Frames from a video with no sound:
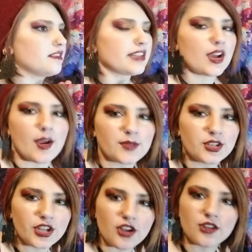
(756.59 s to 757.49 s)
Now, I'm going to
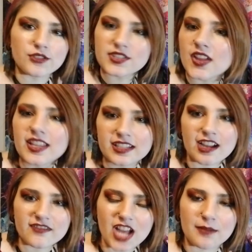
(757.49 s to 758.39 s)
go slightly
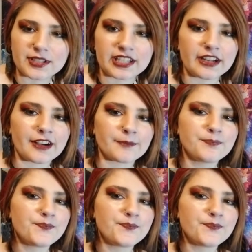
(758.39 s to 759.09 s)
off topic here